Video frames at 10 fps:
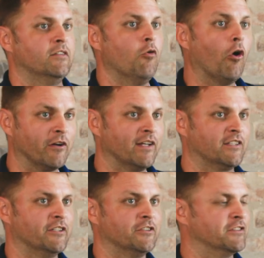
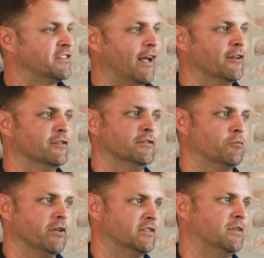organizational silos, and
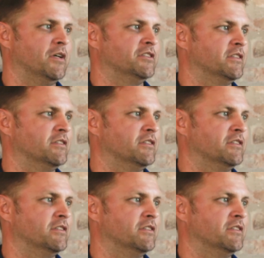where does the budget